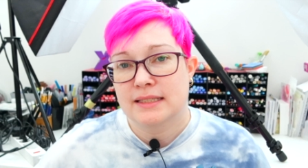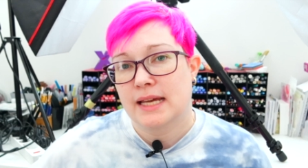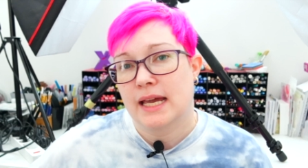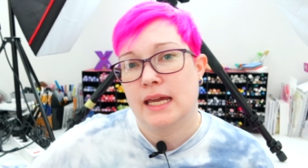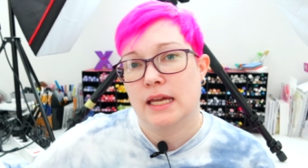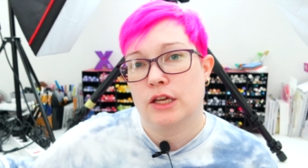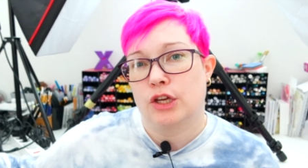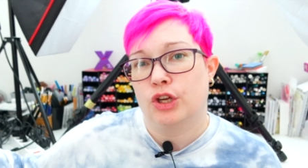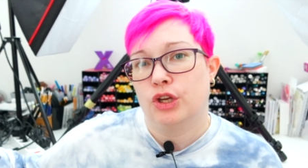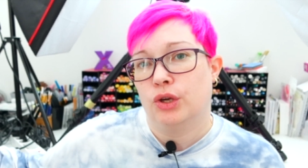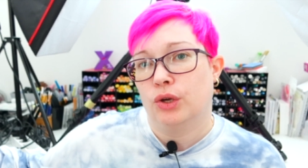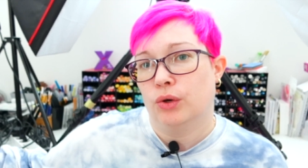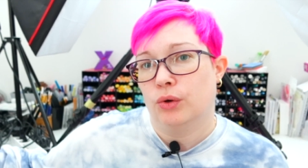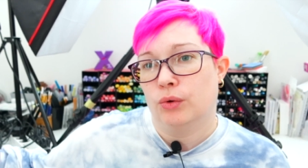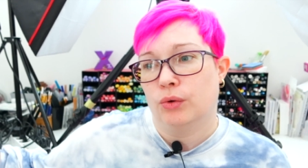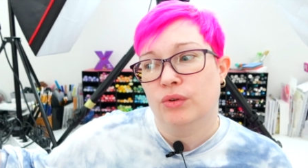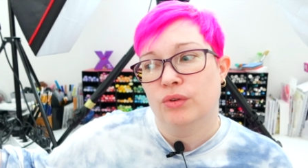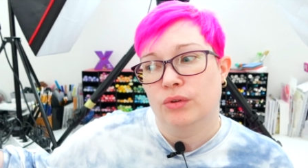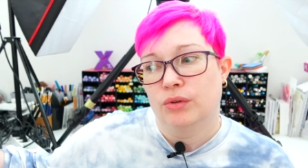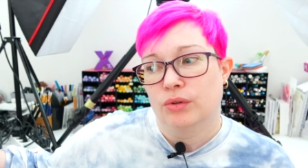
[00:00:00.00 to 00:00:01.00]
take
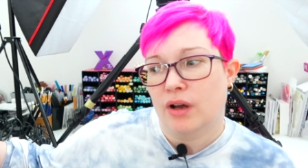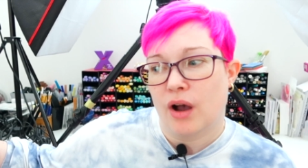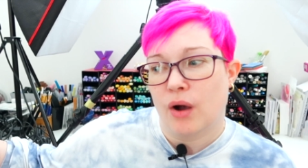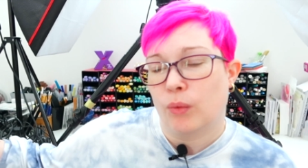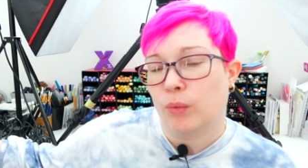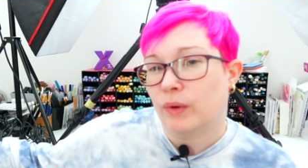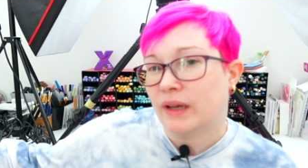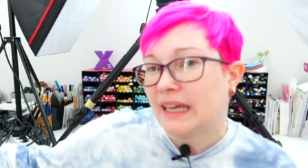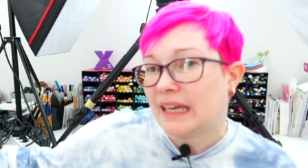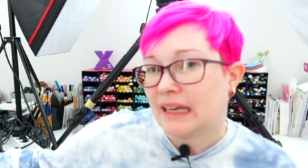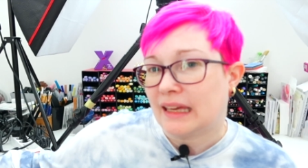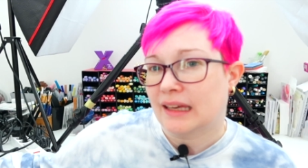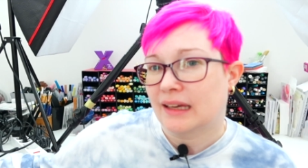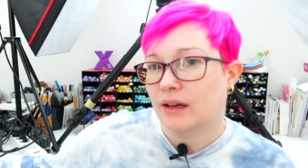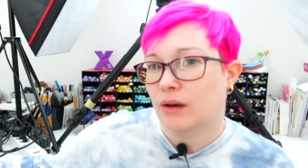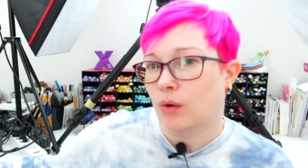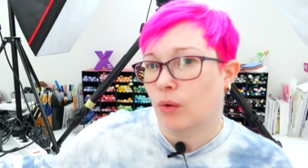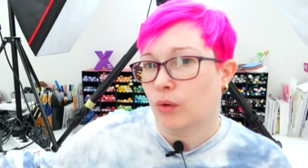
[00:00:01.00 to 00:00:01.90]
you a week